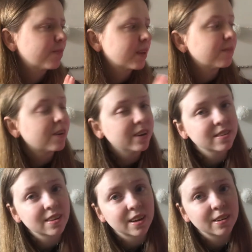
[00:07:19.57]
I'm very
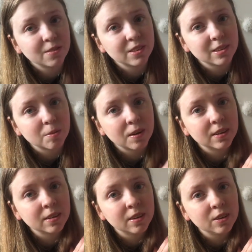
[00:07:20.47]
excited for this
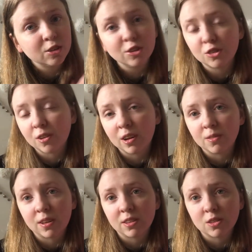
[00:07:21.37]
one. Huge fan of
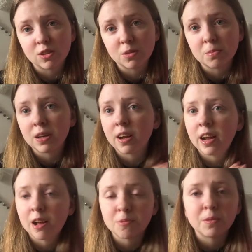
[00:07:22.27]
Alice Oseman. I
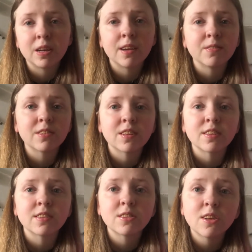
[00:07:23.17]
have been ever
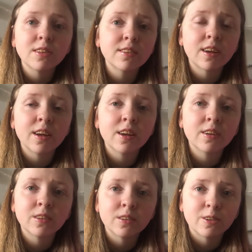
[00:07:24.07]
since
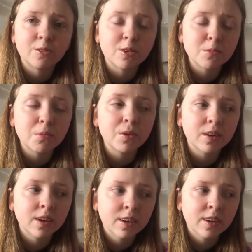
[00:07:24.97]
Solitaire, her first
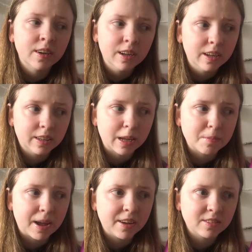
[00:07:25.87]
book, came
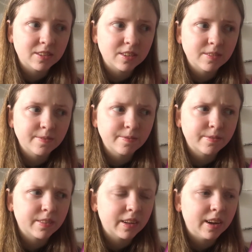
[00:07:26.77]
out
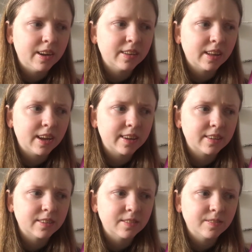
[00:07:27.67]
in
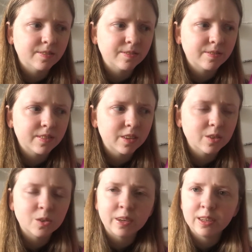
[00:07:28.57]
like
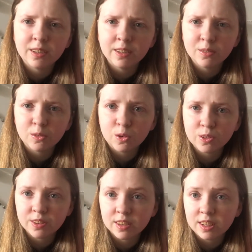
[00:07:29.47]

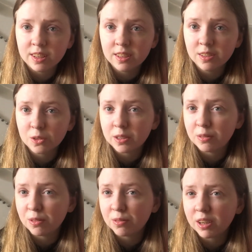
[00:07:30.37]
2014,
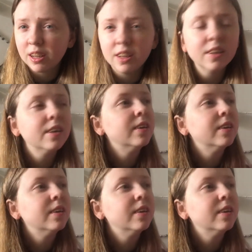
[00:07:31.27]
2015.